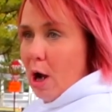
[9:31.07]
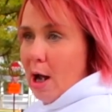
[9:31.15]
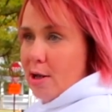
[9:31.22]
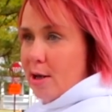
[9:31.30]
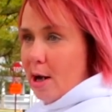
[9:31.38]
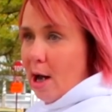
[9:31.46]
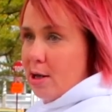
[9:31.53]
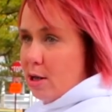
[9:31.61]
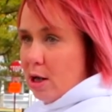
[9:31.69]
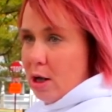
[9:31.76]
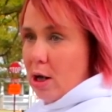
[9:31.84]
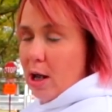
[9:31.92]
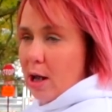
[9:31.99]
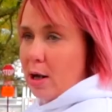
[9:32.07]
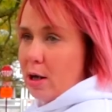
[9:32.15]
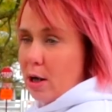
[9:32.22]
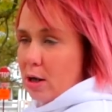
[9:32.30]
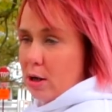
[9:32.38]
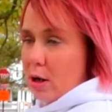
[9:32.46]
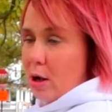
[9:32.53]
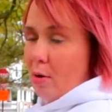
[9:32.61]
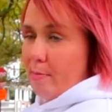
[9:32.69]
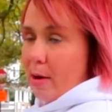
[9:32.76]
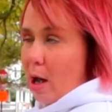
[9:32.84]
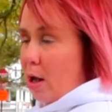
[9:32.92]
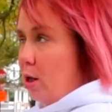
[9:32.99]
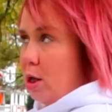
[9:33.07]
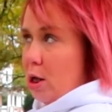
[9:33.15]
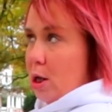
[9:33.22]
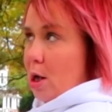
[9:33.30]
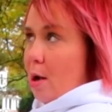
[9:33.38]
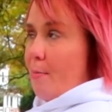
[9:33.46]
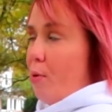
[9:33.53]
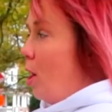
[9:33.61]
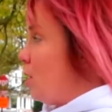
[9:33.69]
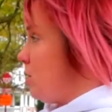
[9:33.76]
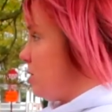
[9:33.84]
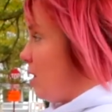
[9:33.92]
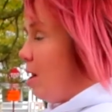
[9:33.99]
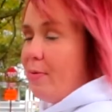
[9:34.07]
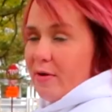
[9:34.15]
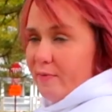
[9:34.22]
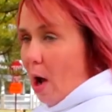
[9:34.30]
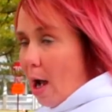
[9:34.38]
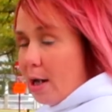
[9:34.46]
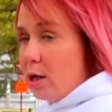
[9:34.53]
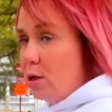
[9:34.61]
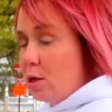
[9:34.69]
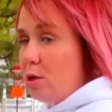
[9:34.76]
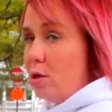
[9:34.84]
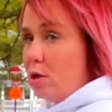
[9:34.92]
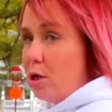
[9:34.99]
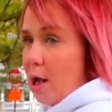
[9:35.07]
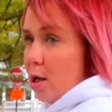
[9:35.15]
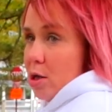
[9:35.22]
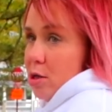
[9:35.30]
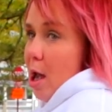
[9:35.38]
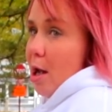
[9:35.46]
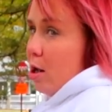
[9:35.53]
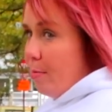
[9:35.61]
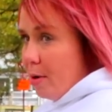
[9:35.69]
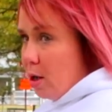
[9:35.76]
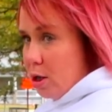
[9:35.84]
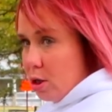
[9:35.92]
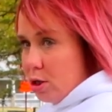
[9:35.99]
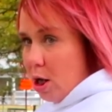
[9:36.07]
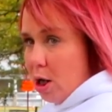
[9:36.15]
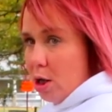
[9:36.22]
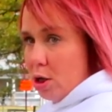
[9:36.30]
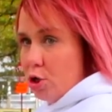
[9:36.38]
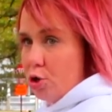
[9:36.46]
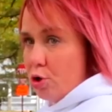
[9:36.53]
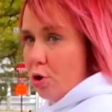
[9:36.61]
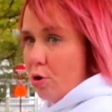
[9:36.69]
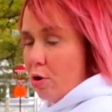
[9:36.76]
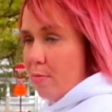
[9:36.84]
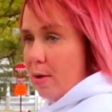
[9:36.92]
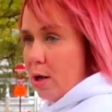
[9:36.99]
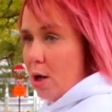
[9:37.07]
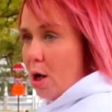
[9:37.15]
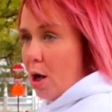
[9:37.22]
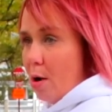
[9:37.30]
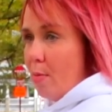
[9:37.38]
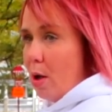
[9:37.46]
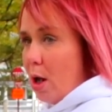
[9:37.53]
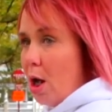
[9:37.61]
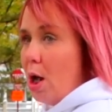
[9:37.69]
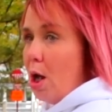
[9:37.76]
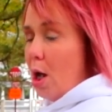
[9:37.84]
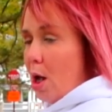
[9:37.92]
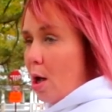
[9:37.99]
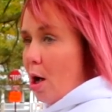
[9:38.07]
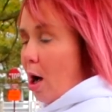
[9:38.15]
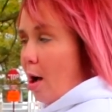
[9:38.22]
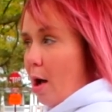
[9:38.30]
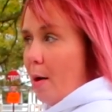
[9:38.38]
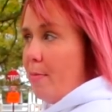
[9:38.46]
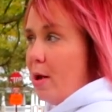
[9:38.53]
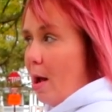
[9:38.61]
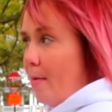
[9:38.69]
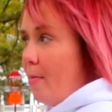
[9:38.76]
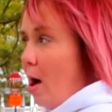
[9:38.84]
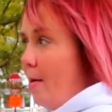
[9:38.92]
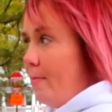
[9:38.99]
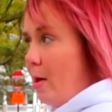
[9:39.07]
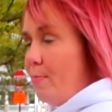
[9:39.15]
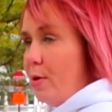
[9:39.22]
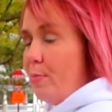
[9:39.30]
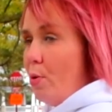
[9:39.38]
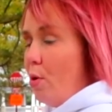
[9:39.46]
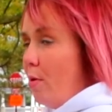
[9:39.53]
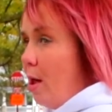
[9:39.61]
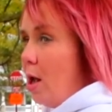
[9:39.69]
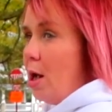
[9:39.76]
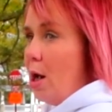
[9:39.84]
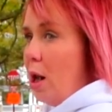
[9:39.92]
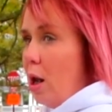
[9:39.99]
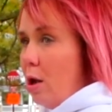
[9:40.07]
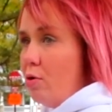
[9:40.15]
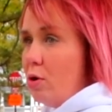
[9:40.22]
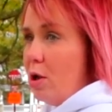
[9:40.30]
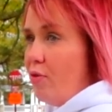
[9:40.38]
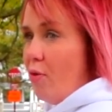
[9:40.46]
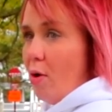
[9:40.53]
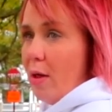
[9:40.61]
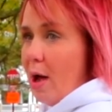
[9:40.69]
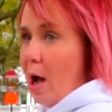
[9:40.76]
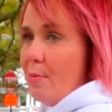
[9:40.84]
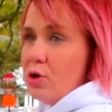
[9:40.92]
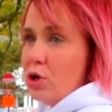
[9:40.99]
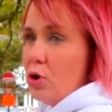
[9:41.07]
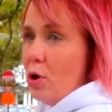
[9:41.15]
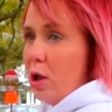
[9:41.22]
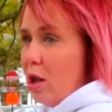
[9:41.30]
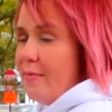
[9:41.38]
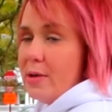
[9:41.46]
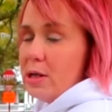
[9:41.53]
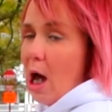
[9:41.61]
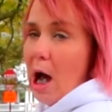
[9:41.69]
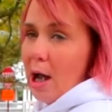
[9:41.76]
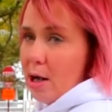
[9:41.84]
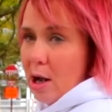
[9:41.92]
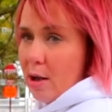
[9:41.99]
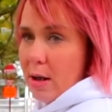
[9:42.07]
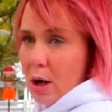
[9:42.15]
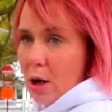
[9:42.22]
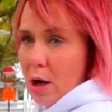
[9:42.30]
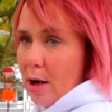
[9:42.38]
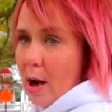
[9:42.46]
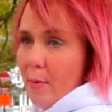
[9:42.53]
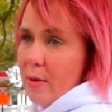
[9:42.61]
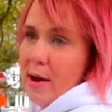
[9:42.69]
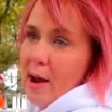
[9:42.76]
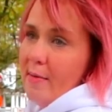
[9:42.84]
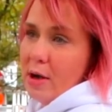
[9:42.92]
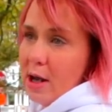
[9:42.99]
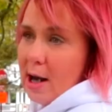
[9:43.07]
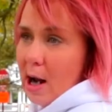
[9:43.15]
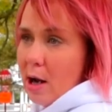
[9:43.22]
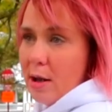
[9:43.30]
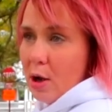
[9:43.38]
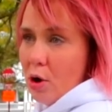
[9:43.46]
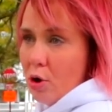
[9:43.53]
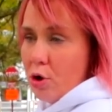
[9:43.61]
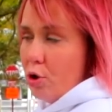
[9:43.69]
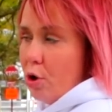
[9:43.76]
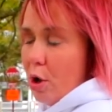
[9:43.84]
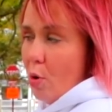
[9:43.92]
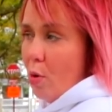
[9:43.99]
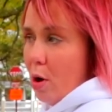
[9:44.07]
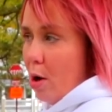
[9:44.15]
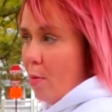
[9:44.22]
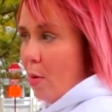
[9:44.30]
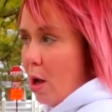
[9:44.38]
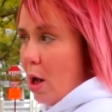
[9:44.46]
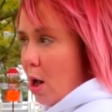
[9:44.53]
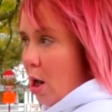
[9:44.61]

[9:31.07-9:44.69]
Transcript: crack than I did. And, you know, I'm not proud to say, but if I can change, anybody can change. You know what I mean? Um, I, I, mean, I, I met people that literally thought like I was going to live and die down there and I would never get out of there, you know. Um,